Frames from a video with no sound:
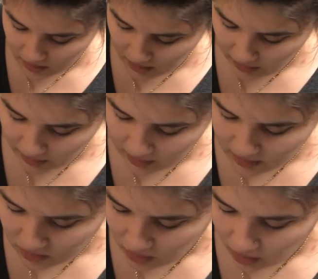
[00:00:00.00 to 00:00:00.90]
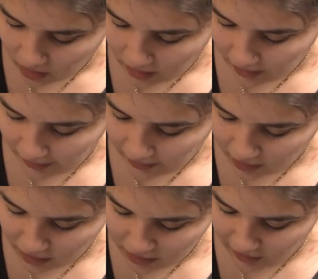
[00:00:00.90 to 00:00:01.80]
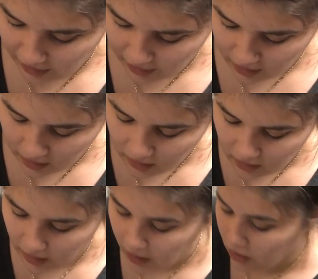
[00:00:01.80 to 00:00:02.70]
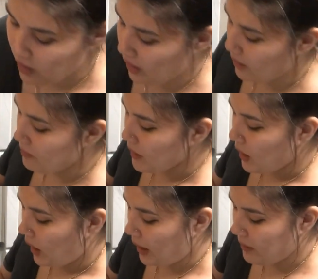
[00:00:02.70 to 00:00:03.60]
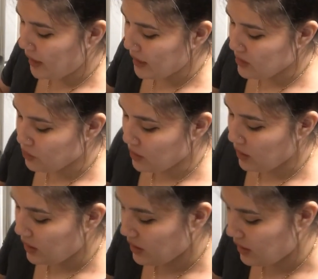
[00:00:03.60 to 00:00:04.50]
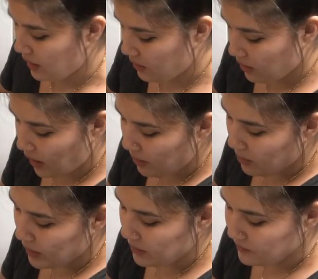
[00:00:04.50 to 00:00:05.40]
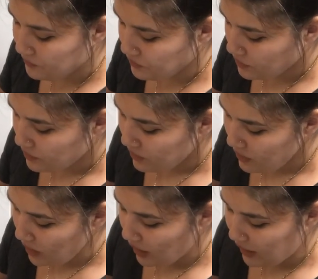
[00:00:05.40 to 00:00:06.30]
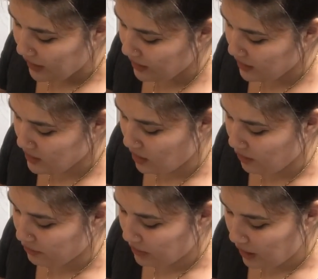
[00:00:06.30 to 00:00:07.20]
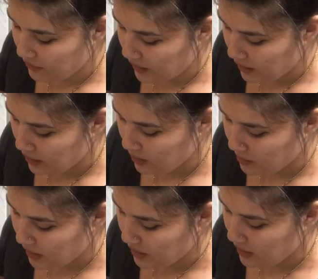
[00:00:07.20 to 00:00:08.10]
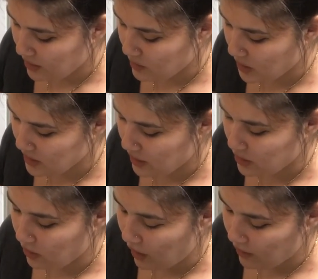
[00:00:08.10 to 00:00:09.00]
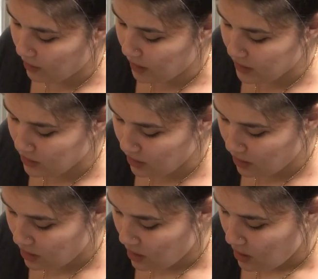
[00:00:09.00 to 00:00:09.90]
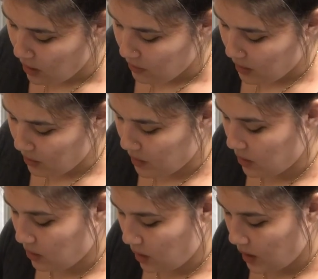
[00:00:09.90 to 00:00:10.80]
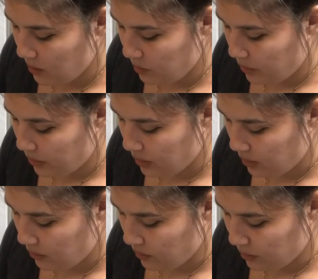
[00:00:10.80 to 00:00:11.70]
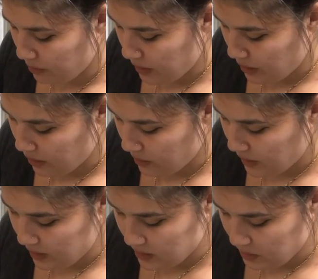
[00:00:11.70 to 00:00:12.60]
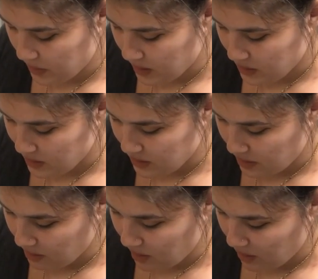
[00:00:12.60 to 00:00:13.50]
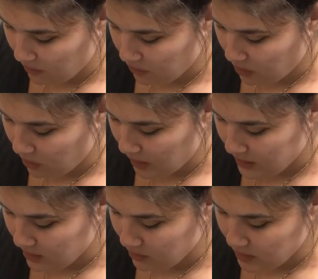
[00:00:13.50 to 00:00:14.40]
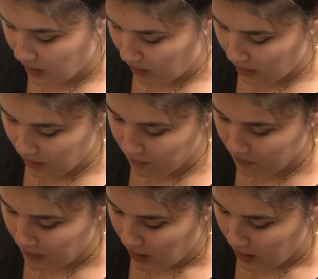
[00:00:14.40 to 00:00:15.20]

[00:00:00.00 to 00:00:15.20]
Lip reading: it's not like thick. Like, okay, I mean it's really thick, right? But it's not fluffing up, and I think it's because I don't have a mixer. But I'm gonna go ahead and pour it over milk because I've been stirring it for quite some time,